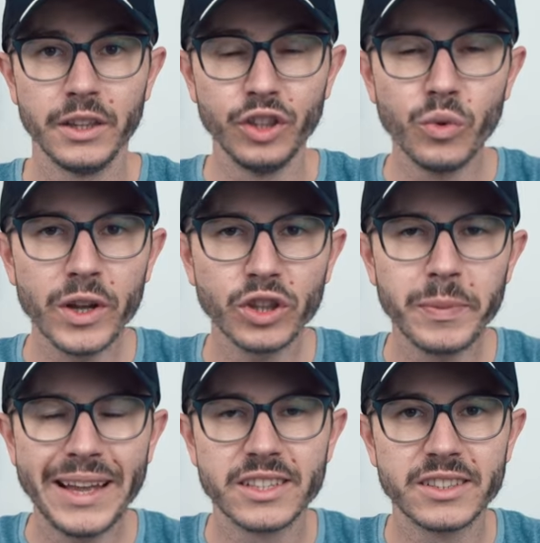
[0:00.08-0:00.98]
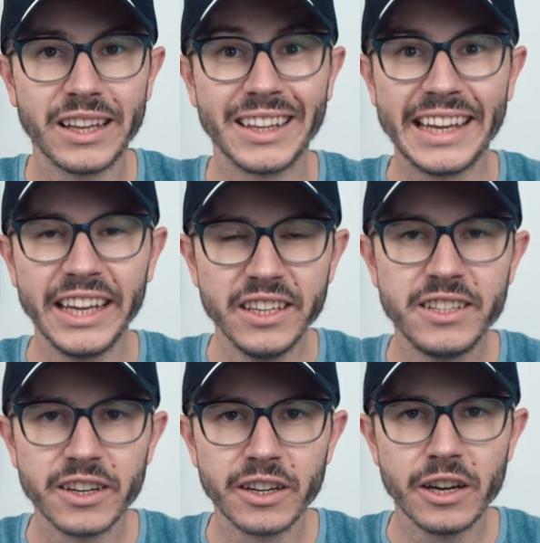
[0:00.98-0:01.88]
Do you want to make studying
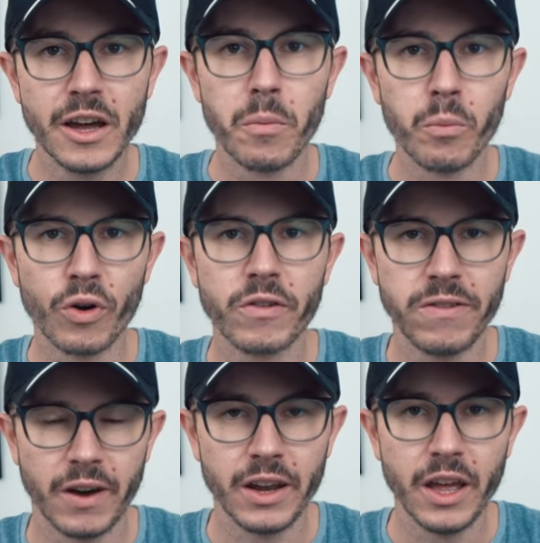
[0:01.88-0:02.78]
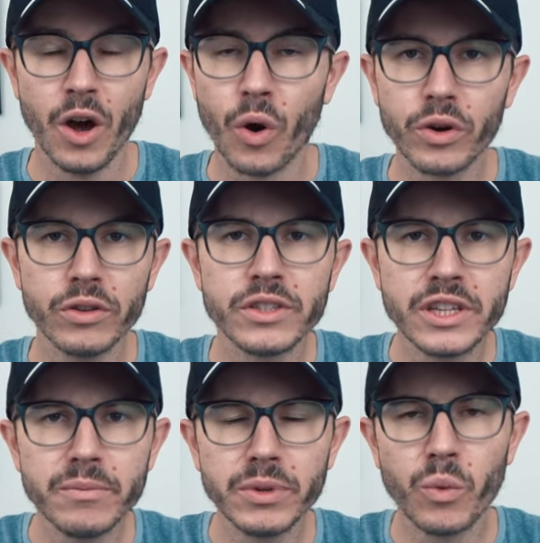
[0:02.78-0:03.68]
easier, more fun, or do you
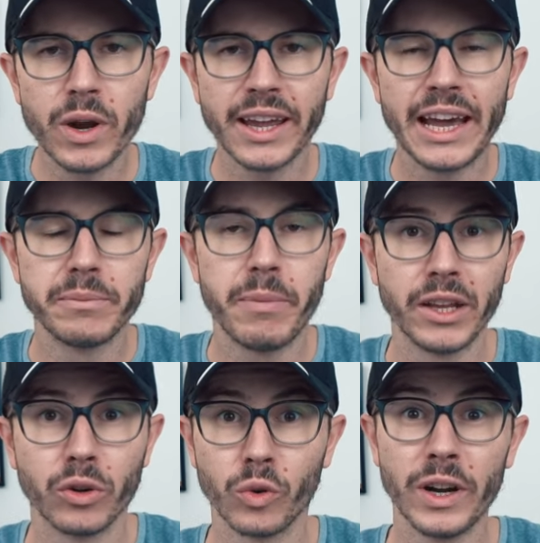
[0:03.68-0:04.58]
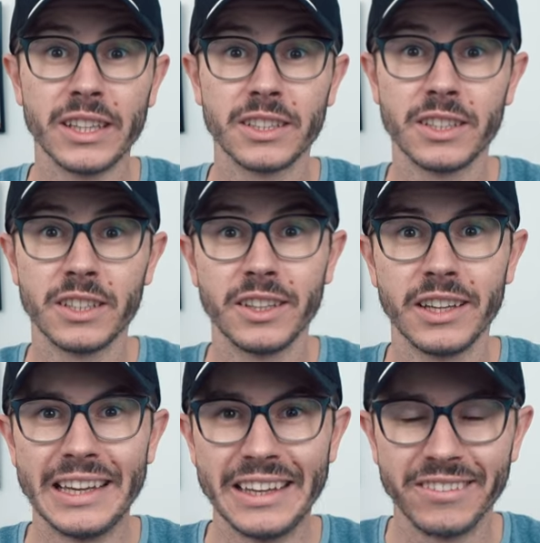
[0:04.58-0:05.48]
simply want to get better grades?
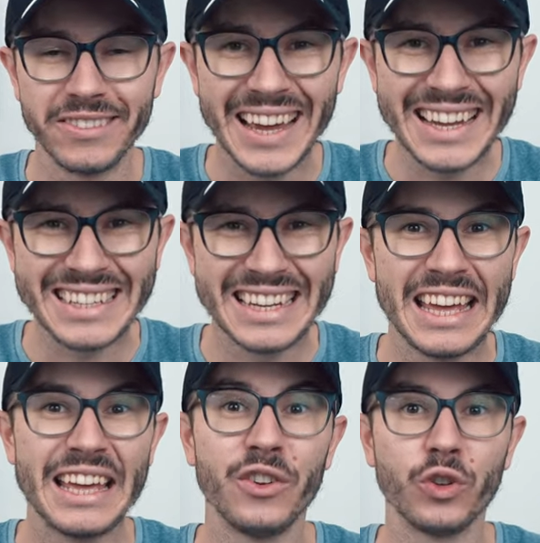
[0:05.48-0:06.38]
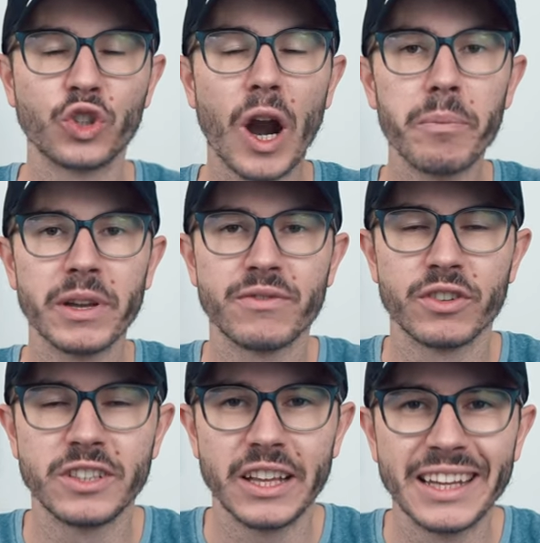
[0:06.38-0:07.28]
If yes, nootropics
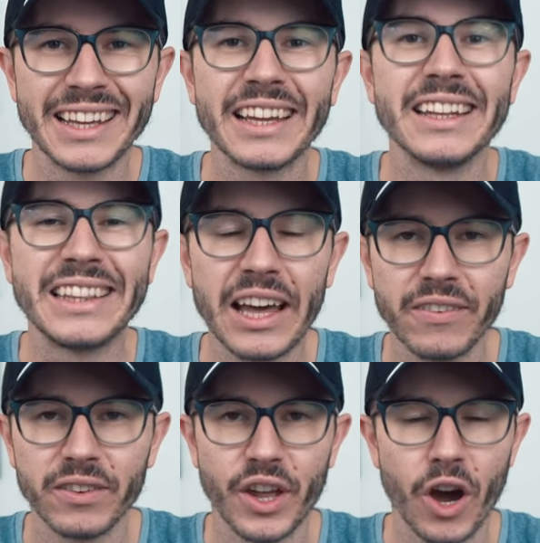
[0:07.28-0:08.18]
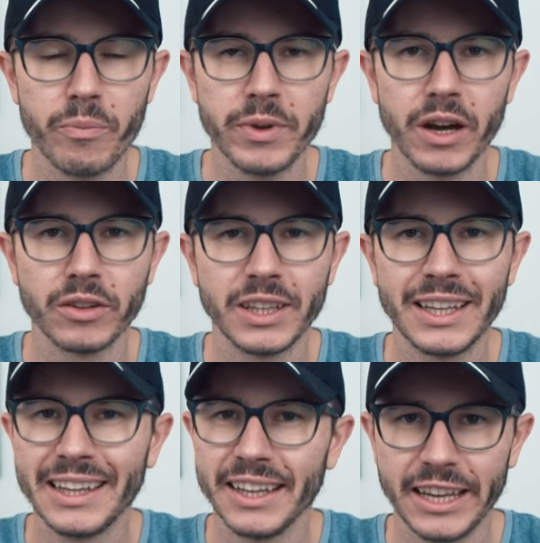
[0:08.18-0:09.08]
for studying can definitely help you out.
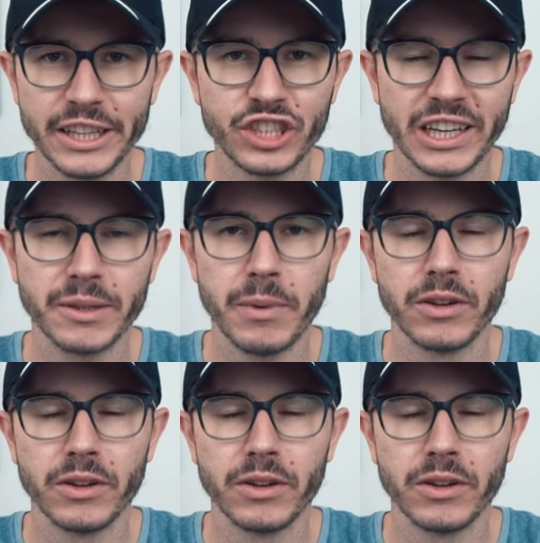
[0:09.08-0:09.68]
Let's check them